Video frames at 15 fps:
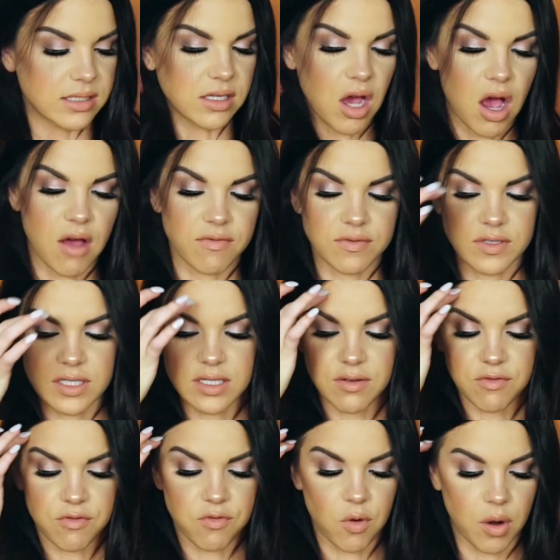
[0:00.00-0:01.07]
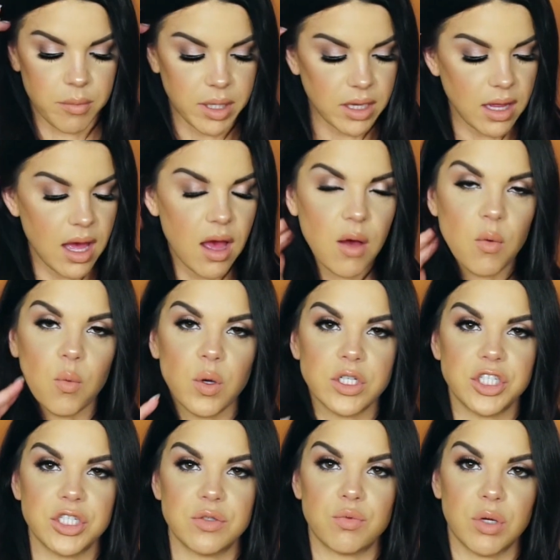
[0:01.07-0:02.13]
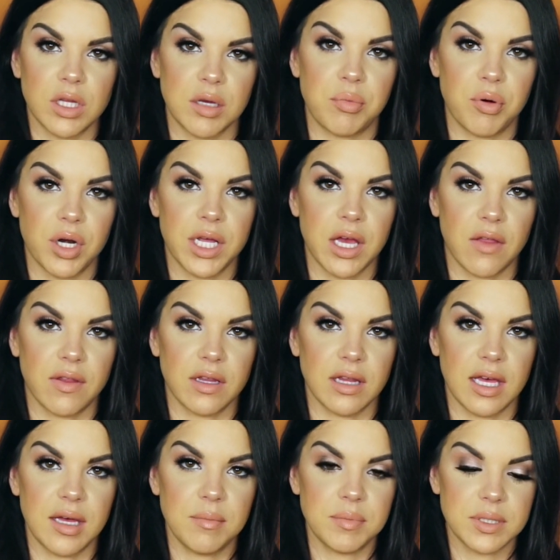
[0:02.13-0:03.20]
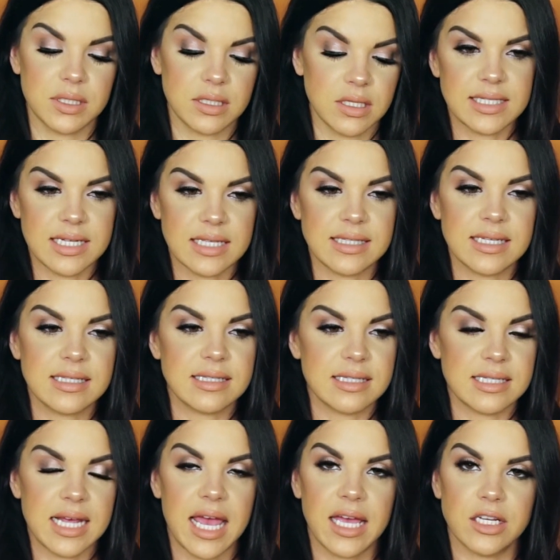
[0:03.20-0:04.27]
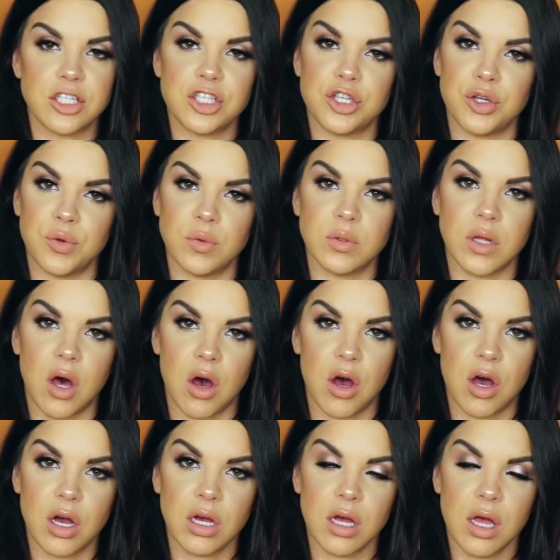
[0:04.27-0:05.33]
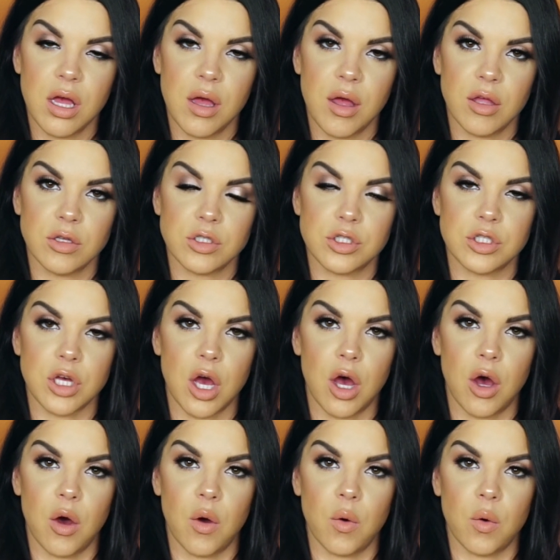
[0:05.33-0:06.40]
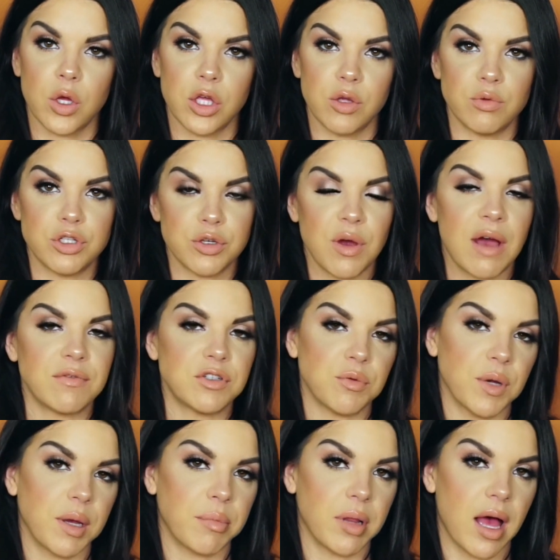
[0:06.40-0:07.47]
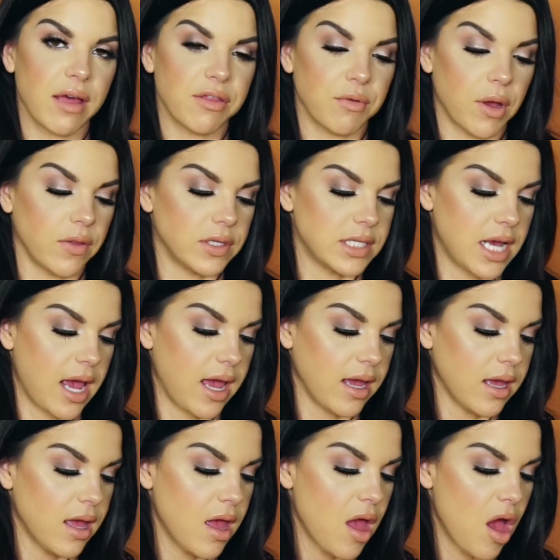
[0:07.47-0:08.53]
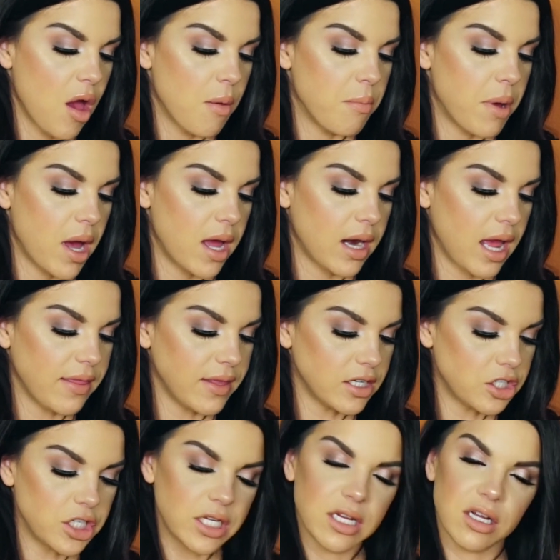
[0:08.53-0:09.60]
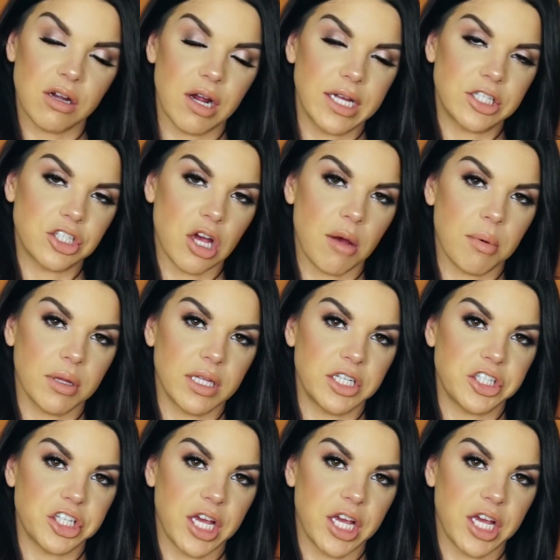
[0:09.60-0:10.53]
soft formula, which is really pretty on the lips. It doesn't stay too long, so you do have to reapply throughout the day, but I think she did a great job on these